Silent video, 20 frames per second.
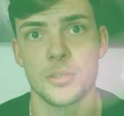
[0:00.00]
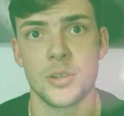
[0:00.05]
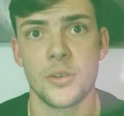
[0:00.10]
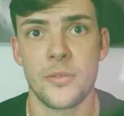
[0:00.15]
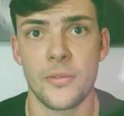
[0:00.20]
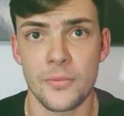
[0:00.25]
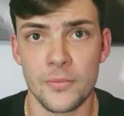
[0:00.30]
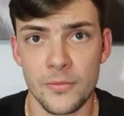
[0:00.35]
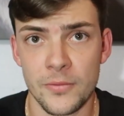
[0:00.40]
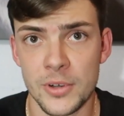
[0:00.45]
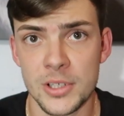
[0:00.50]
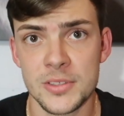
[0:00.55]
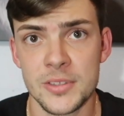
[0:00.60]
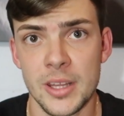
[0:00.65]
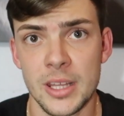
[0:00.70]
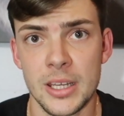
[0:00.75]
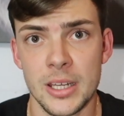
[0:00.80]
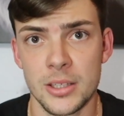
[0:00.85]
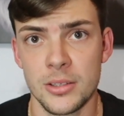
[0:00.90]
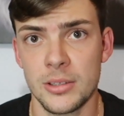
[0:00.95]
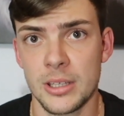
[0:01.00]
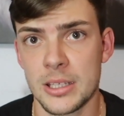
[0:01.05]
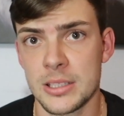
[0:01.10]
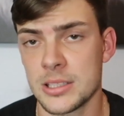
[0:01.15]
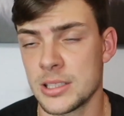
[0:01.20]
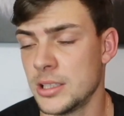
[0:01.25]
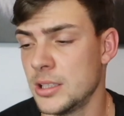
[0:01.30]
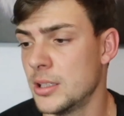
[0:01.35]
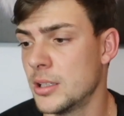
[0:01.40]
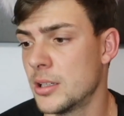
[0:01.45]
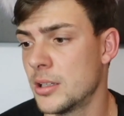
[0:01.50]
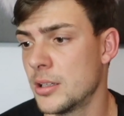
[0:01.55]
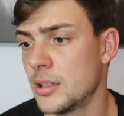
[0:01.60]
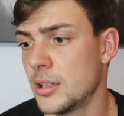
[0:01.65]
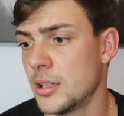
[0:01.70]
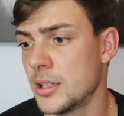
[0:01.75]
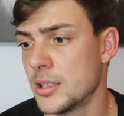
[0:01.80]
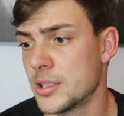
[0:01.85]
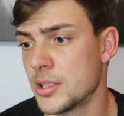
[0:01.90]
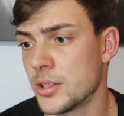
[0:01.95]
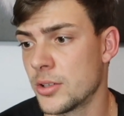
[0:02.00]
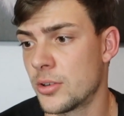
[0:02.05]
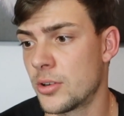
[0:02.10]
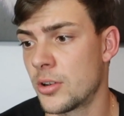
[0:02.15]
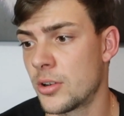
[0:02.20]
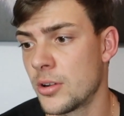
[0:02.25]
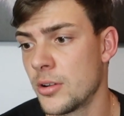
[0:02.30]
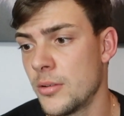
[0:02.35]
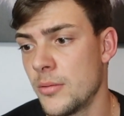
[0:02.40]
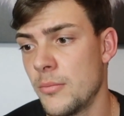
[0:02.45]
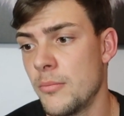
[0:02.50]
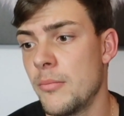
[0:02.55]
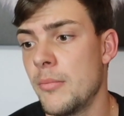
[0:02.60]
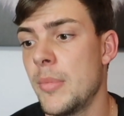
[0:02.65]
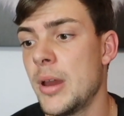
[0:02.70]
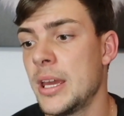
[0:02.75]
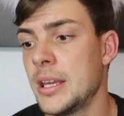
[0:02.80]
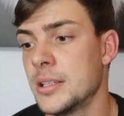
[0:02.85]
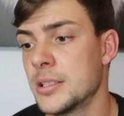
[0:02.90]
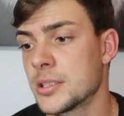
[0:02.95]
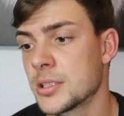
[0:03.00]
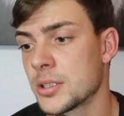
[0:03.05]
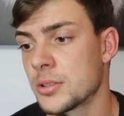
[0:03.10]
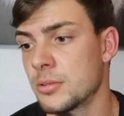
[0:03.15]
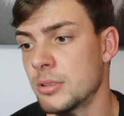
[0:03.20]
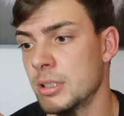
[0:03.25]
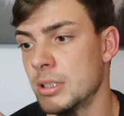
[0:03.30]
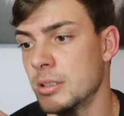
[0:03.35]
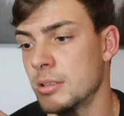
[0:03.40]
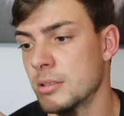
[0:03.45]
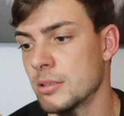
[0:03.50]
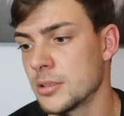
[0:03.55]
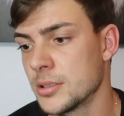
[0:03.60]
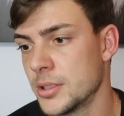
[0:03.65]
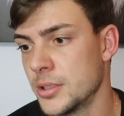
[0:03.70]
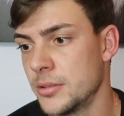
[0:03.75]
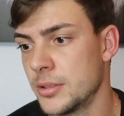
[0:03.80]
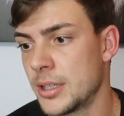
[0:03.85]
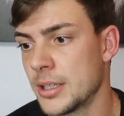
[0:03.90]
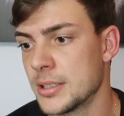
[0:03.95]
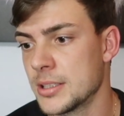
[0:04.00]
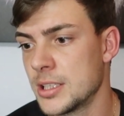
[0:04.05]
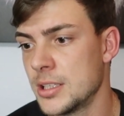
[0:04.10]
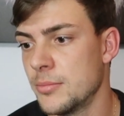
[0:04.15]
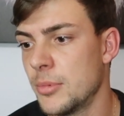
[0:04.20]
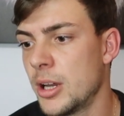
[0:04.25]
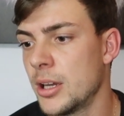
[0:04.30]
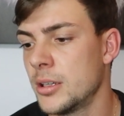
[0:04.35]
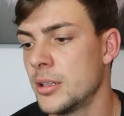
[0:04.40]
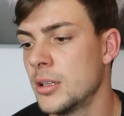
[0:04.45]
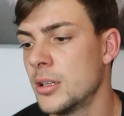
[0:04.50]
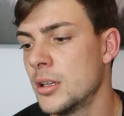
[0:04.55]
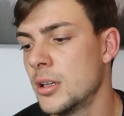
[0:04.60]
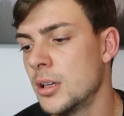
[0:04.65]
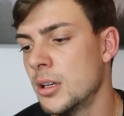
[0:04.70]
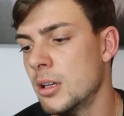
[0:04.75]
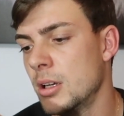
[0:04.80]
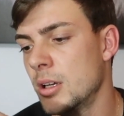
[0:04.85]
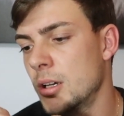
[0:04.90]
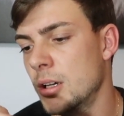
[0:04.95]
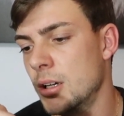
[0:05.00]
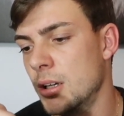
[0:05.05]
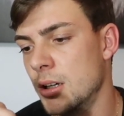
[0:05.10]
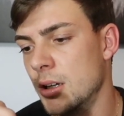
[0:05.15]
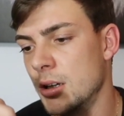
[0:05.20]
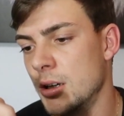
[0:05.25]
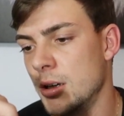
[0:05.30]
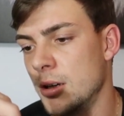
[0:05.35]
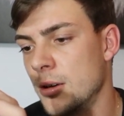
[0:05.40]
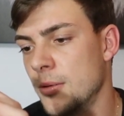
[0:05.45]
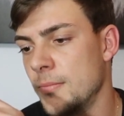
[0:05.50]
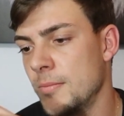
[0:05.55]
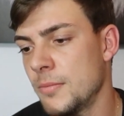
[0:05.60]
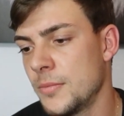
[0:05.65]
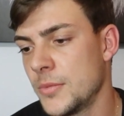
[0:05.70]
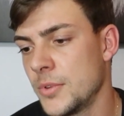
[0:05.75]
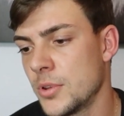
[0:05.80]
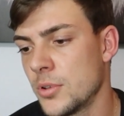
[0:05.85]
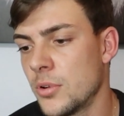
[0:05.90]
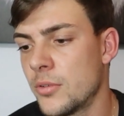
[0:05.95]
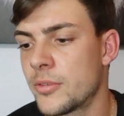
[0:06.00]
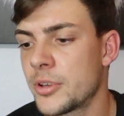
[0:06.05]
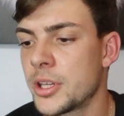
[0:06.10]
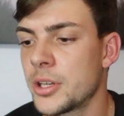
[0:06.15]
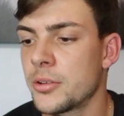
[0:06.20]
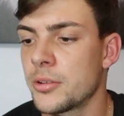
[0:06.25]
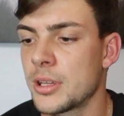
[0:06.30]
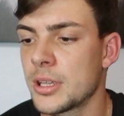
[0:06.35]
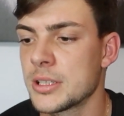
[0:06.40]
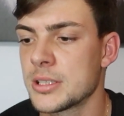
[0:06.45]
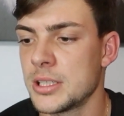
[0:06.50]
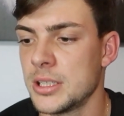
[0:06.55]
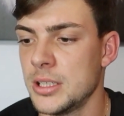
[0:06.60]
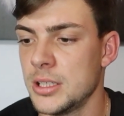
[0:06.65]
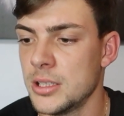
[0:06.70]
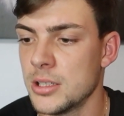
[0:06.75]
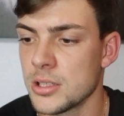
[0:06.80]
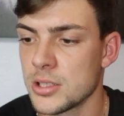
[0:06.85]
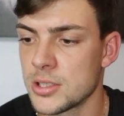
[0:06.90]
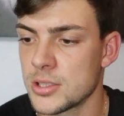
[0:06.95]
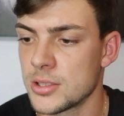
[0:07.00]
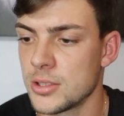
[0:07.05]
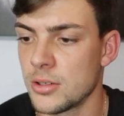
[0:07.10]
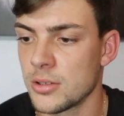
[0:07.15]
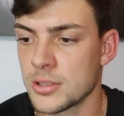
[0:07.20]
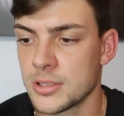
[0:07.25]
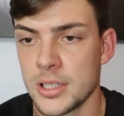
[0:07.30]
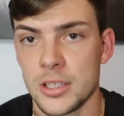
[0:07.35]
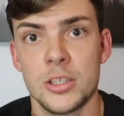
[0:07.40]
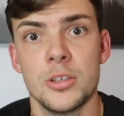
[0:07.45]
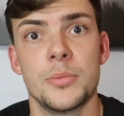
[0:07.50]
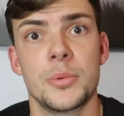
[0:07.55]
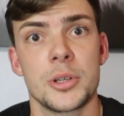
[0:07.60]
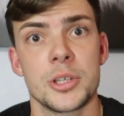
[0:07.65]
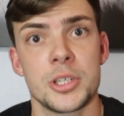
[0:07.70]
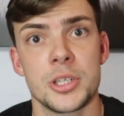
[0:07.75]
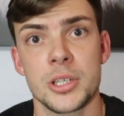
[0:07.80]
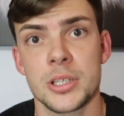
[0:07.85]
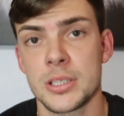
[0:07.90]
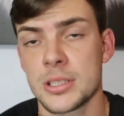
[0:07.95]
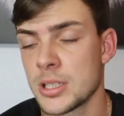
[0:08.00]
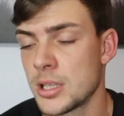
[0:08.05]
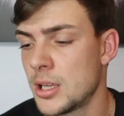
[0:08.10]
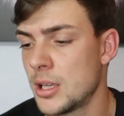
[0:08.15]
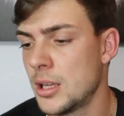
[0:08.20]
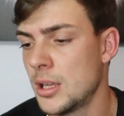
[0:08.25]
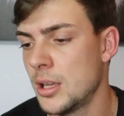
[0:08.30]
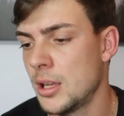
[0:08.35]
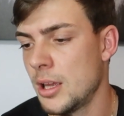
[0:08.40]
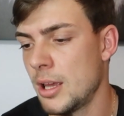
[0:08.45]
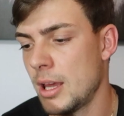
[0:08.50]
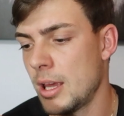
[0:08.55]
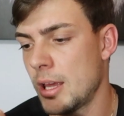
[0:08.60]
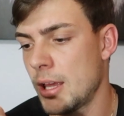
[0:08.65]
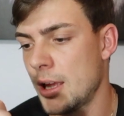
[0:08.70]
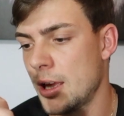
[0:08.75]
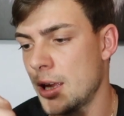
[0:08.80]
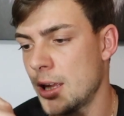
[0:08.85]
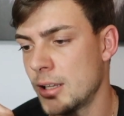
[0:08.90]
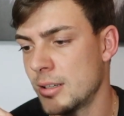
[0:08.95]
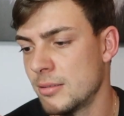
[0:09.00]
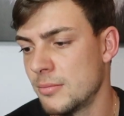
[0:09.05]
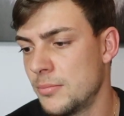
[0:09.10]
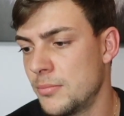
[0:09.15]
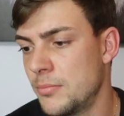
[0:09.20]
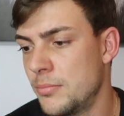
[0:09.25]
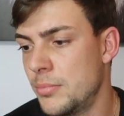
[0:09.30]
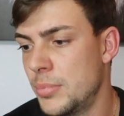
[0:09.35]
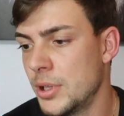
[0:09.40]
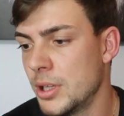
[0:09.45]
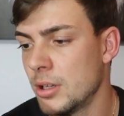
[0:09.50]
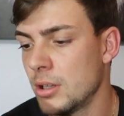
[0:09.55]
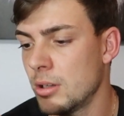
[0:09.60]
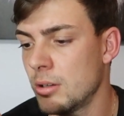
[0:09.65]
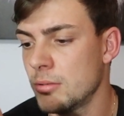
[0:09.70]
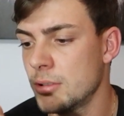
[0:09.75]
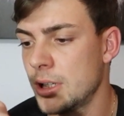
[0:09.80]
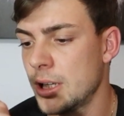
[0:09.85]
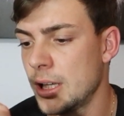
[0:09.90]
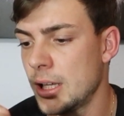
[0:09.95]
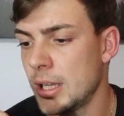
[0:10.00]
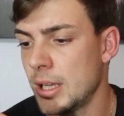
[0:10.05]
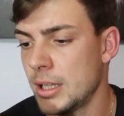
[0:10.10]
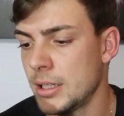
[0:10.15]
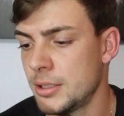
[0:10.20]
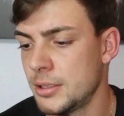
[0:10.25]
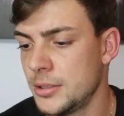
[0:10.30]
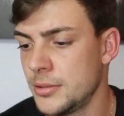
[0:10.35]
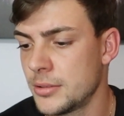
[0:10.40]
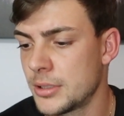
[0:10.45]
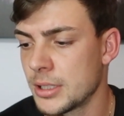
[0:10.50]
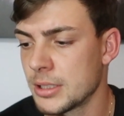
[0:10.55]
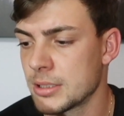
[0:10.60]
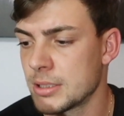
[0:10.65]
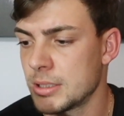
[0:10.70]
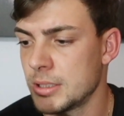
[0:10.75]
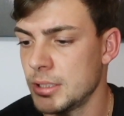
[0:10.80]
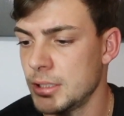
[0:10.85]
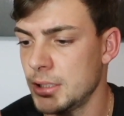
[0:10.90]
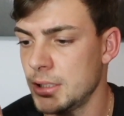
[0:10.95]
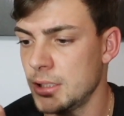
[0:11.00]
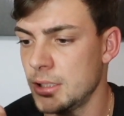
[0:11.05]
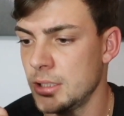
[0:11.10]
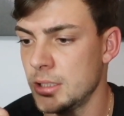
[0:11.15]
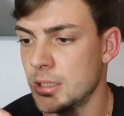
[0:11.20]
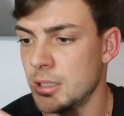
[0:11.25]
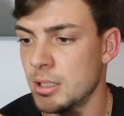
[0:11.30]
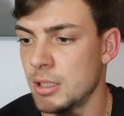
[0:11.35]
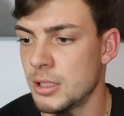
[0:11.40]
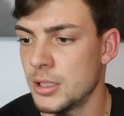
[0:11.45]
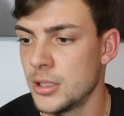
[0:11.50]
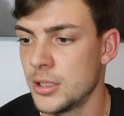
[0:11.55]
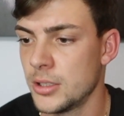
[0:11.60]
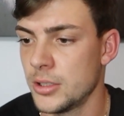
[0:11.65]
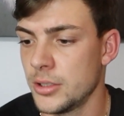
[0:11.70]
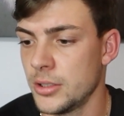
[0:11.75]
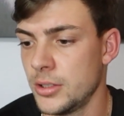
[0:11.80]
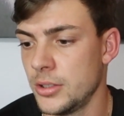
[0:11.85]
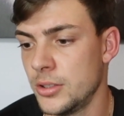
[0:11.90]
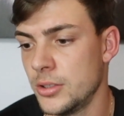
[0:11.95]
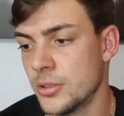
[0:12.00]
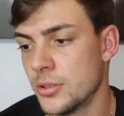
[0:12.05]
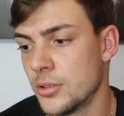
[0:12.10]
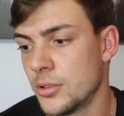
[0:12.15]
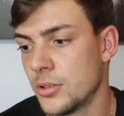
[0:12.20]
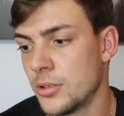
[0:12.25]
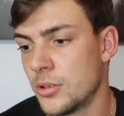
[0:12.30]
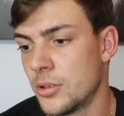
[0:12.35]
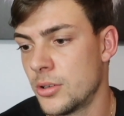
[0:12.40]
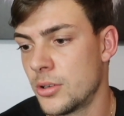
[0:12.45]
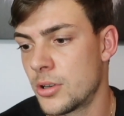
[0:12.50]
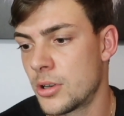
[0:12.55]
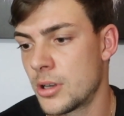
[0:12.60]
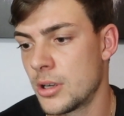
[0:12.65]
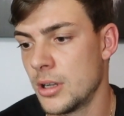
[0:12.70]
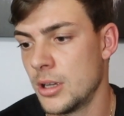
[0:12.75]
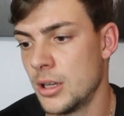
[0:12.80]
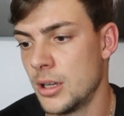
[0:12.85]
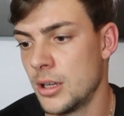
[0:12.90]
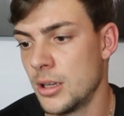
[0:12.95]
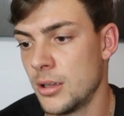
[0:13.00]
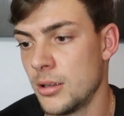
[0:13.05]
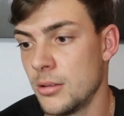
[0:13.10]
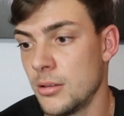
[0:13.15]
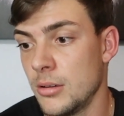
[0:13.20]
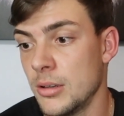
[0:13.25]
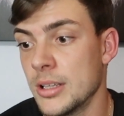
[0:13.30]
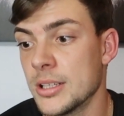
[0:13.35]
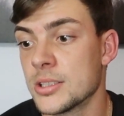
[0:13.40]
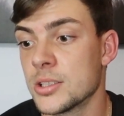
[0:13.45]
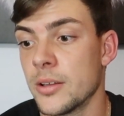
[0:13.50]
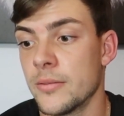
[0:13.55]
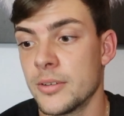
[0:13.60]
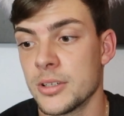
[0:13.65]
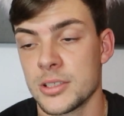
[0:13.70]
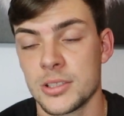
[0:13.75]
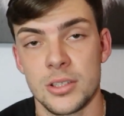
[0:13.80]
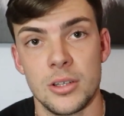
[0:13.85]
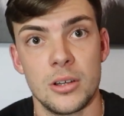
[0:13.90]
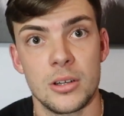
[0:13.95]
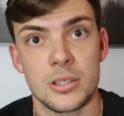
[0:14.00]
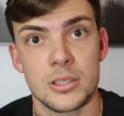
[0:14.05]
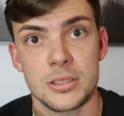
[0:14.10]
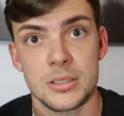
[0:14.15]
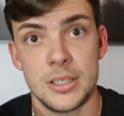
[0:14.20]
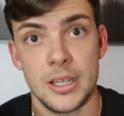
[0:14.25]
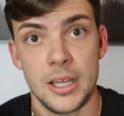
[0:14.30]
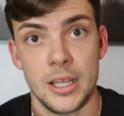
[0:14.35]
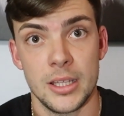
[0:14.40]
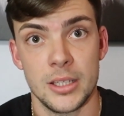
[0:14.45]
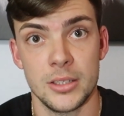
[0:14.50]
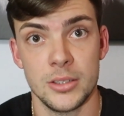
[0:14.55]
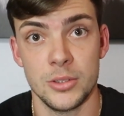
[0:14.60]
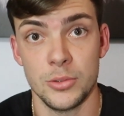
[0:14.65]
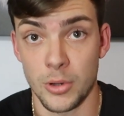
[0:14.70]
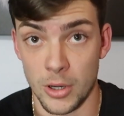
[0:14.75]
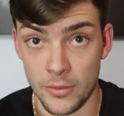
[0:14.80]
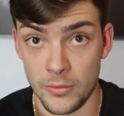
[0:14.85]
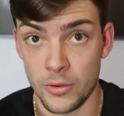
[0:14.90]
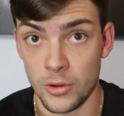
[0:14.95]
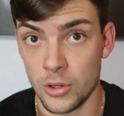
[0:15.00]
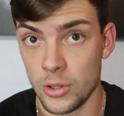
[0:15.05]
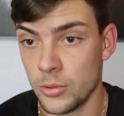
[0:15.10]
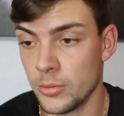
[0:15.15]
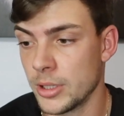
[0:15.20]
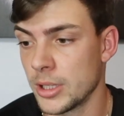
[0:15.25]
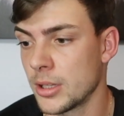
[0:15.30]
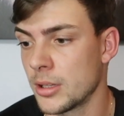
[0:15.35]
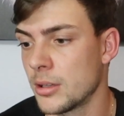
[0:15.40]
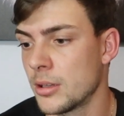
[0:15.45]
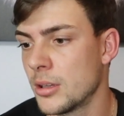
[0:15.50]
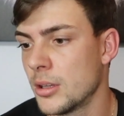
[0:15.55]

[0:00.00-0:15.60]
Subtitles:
the first thing that you can see is your main screen. So you can see mine. Over here you can see stocks that you purchased, and below that you can see your list of the stocks that you are following.